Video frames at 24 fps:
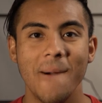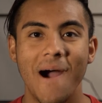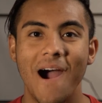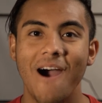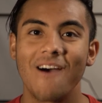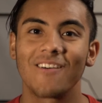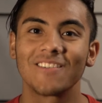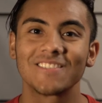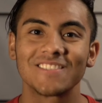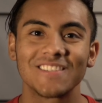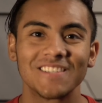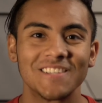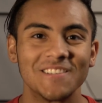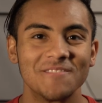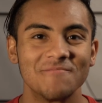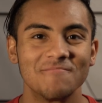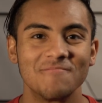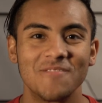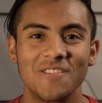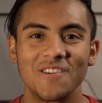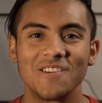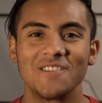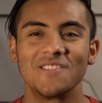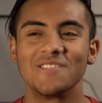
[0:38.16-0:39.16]
I was getting
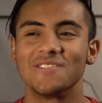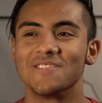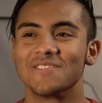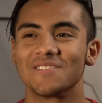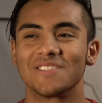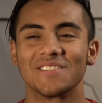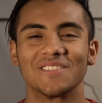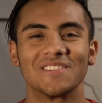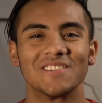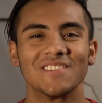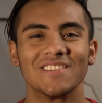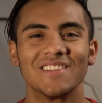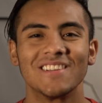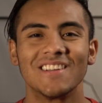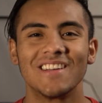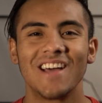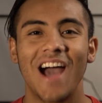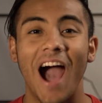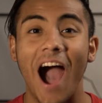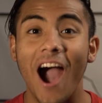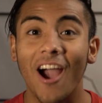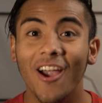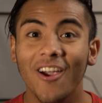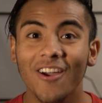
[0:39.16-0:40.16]
bold, dude.
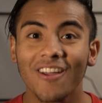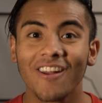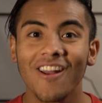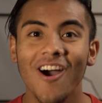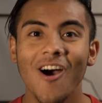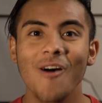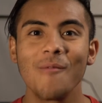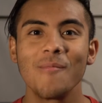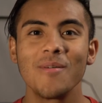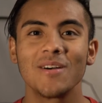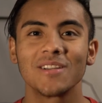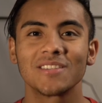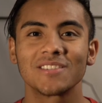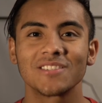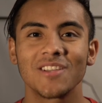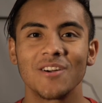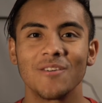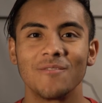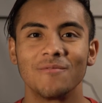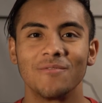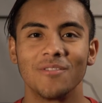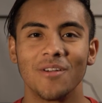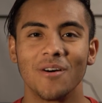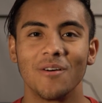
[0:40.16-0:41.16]
I couldn't help
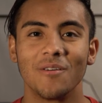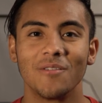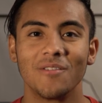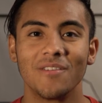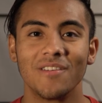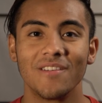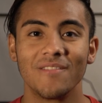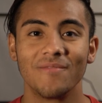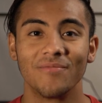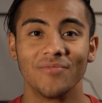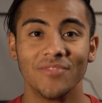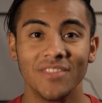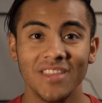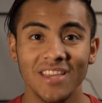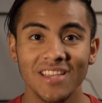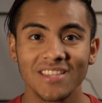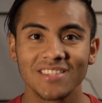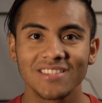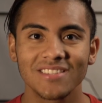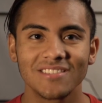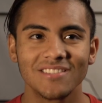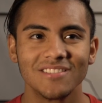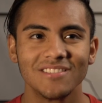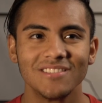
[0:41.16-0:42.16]
myself, though.
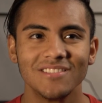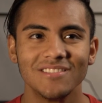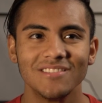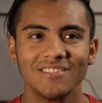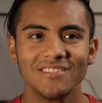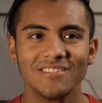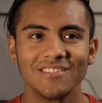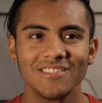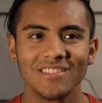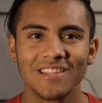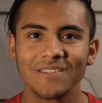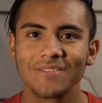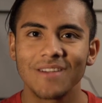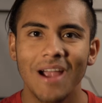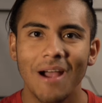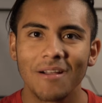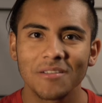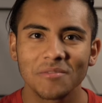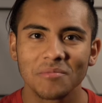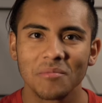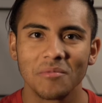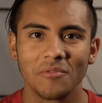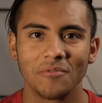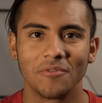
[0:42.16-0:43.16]
This never
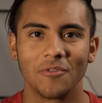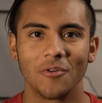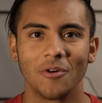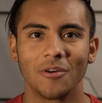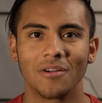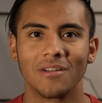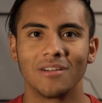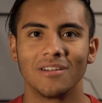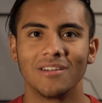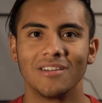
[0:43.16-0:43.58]
happened before.